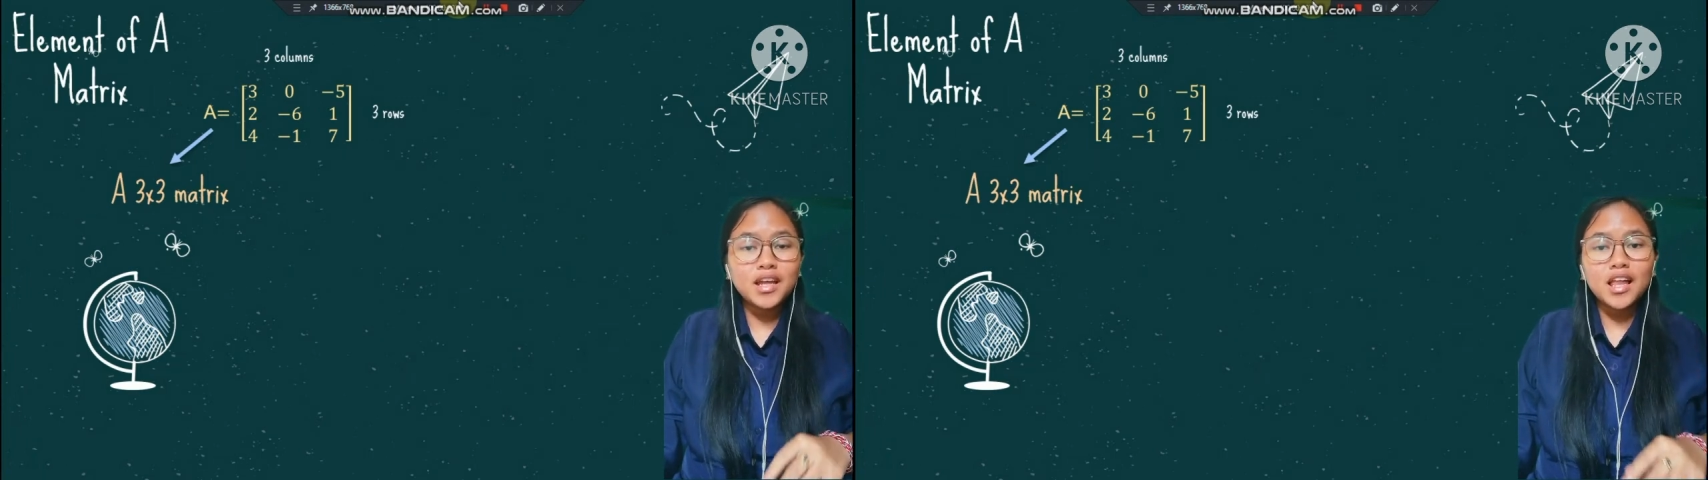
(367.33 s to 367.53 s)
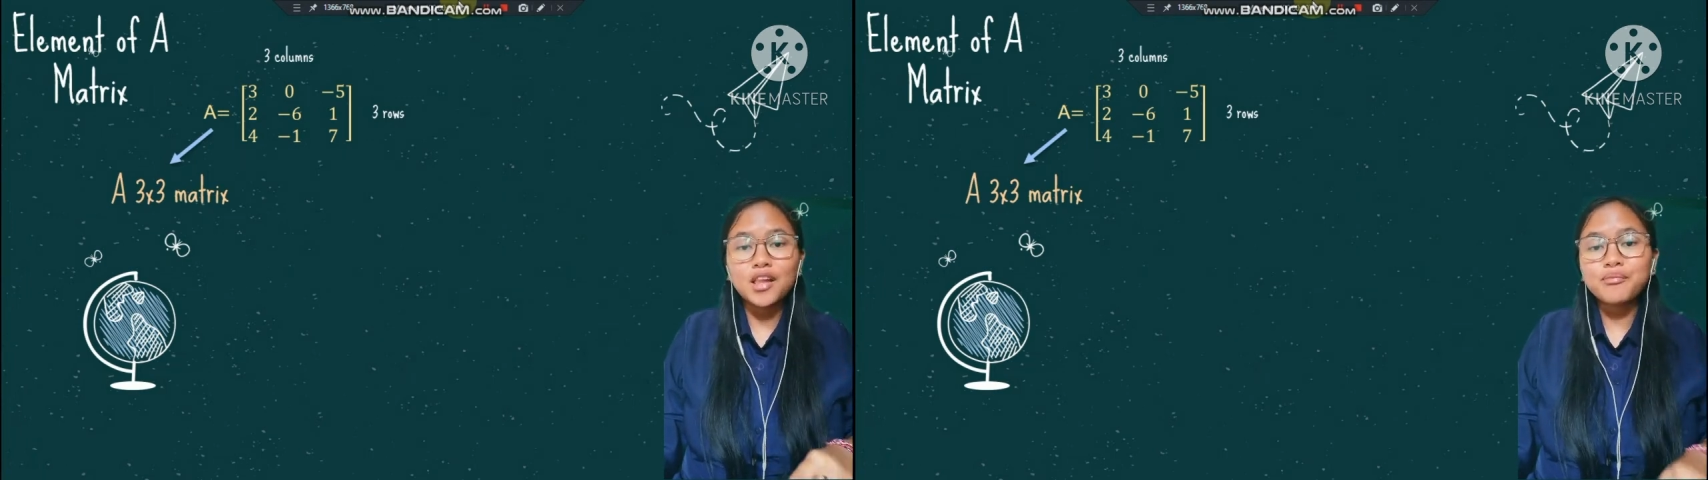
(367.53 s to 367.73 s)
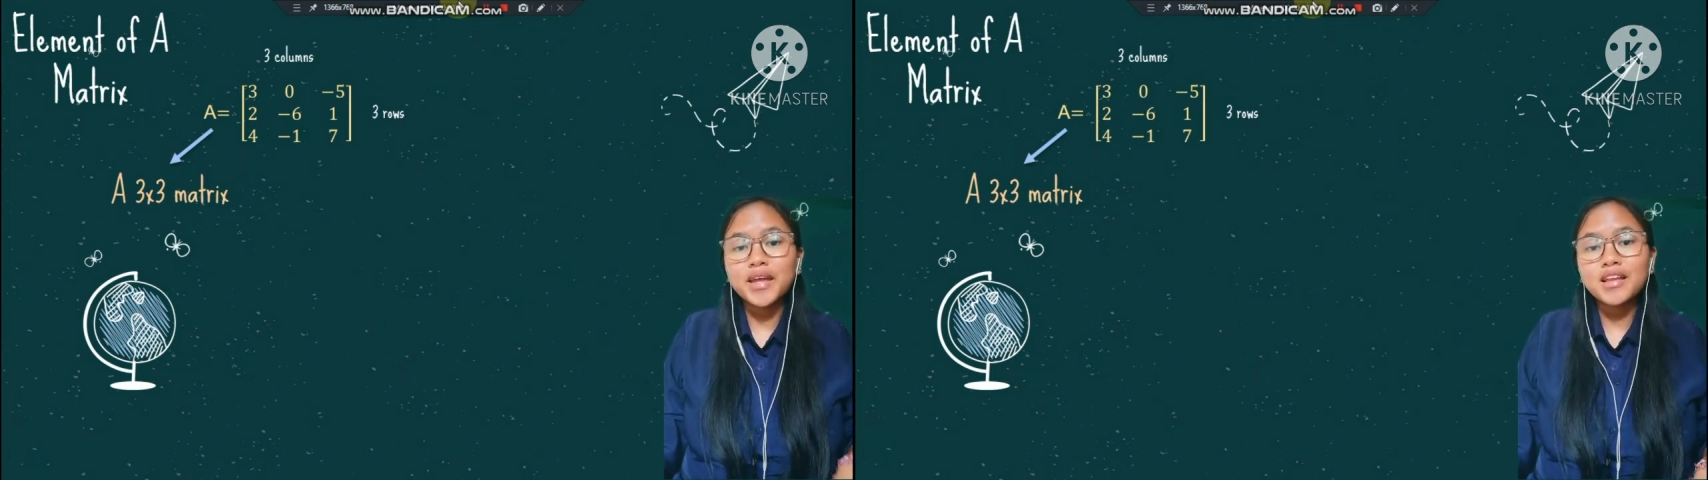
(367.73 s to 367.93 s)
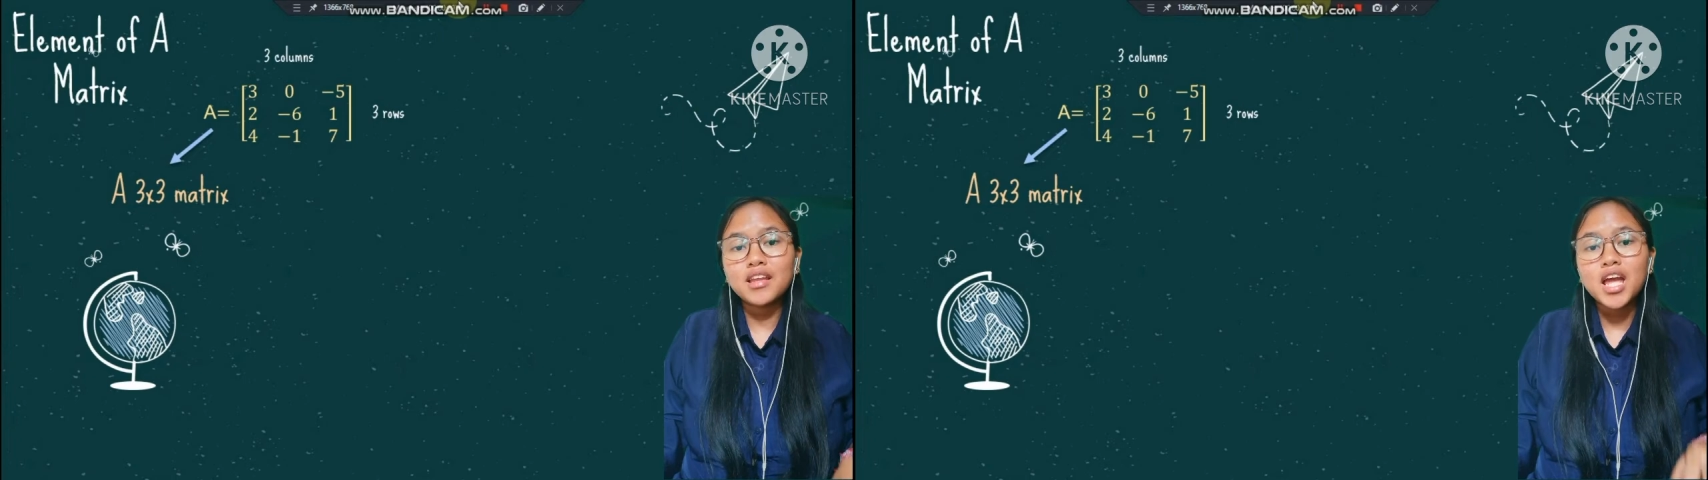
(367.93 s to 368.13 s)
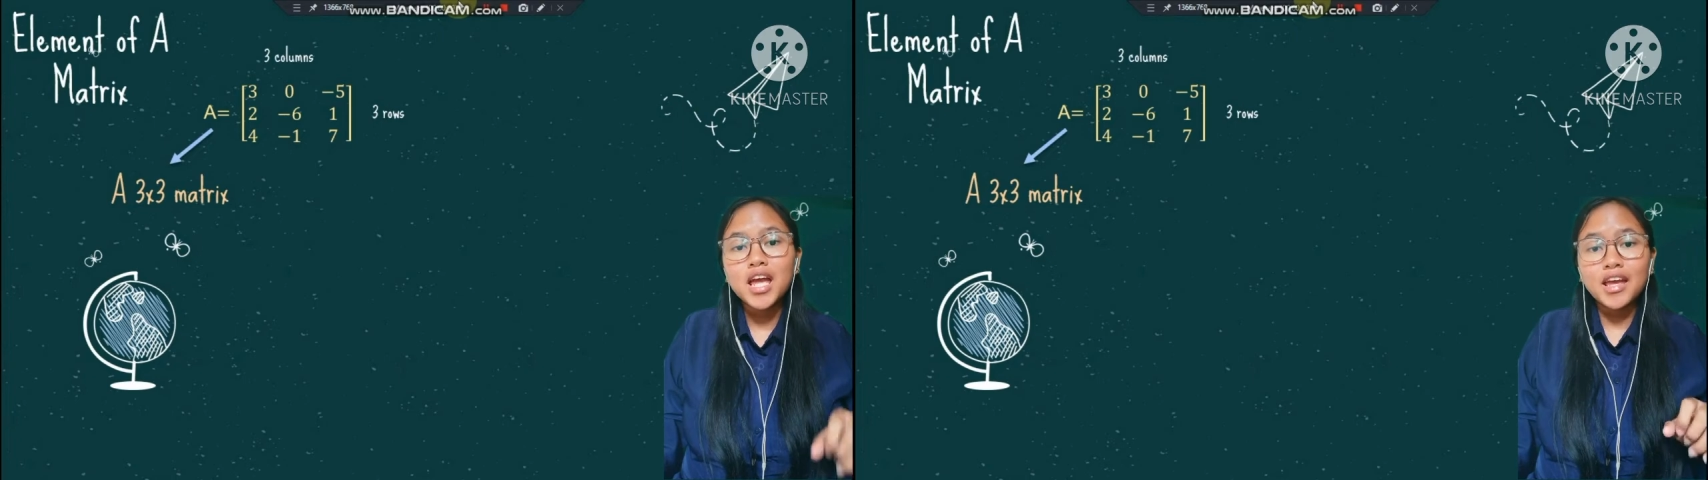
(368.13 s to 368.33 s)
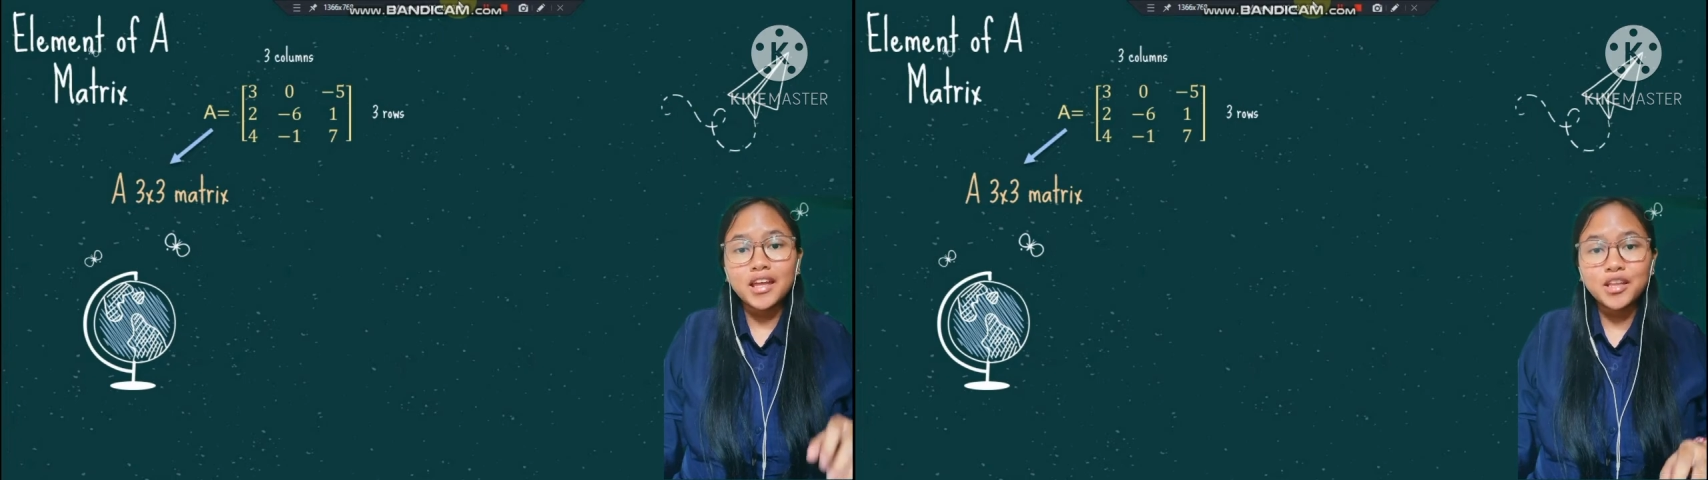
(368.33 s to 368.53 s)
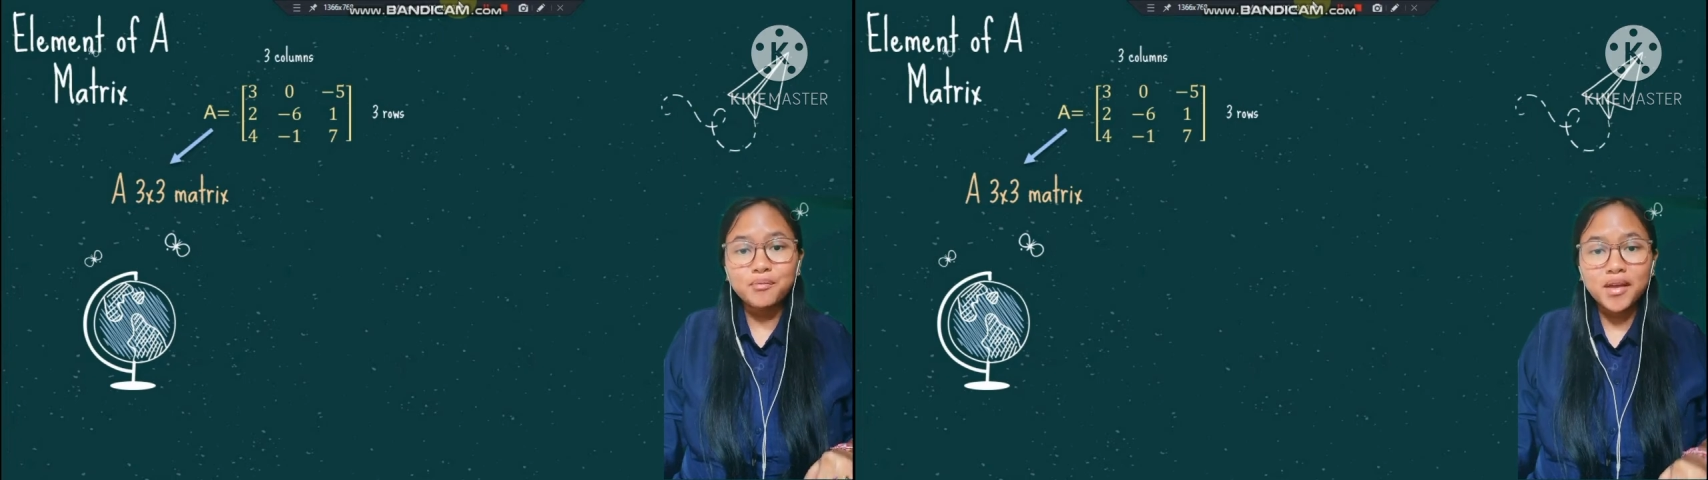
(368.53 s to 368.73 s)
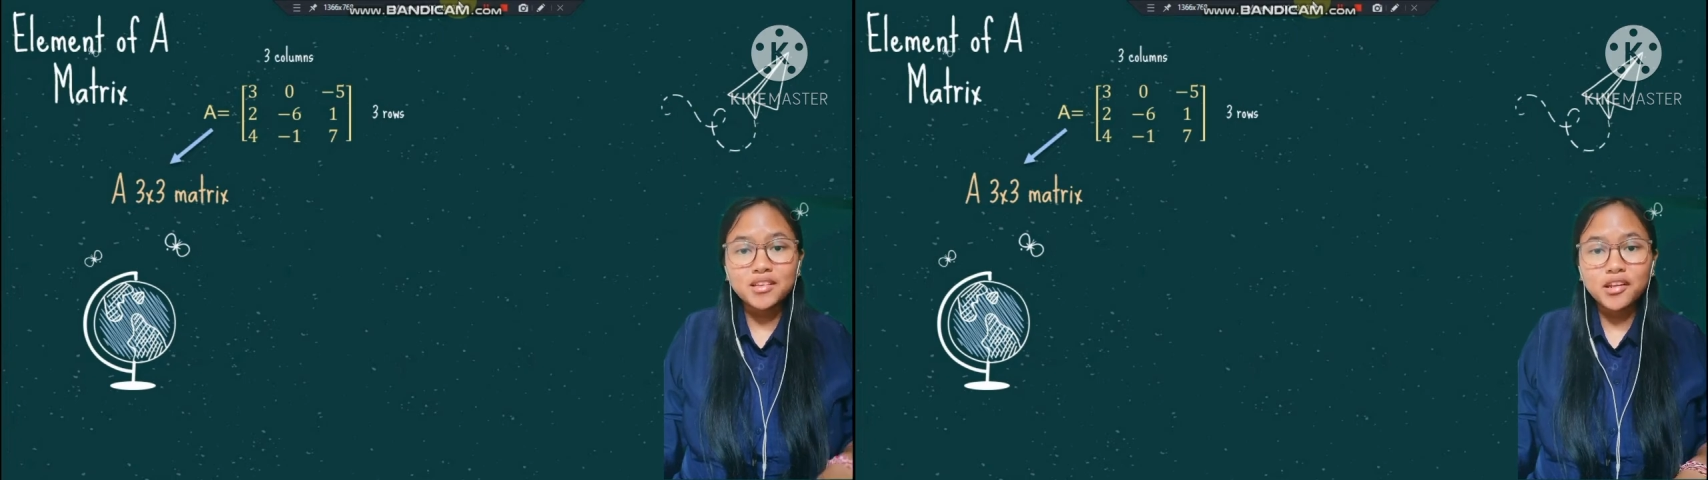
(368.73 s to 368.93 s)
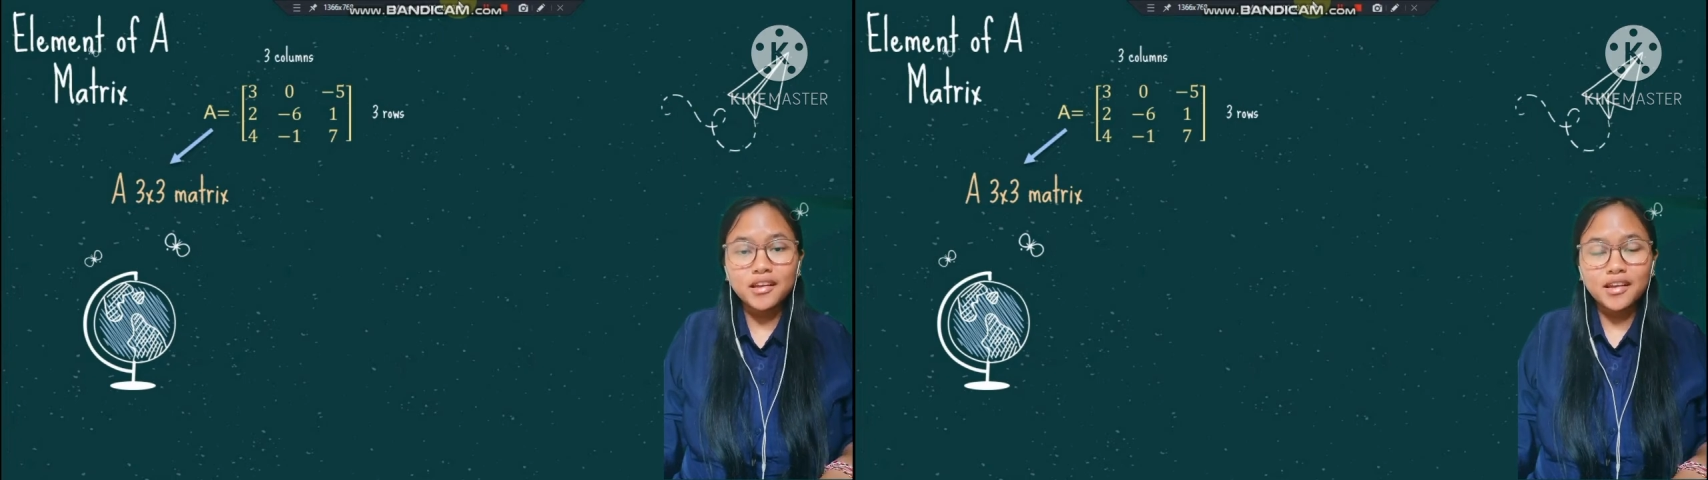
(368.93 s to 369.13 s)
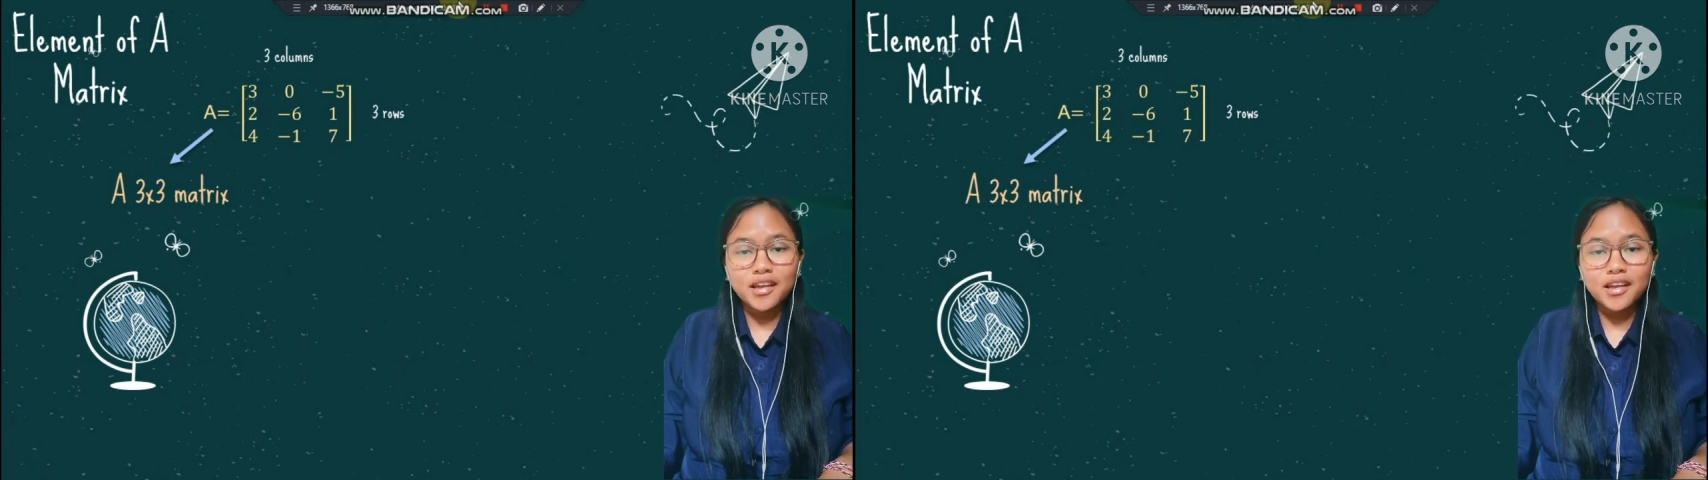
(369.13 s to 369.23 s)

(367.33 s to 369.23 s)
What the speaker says: element in the matrix.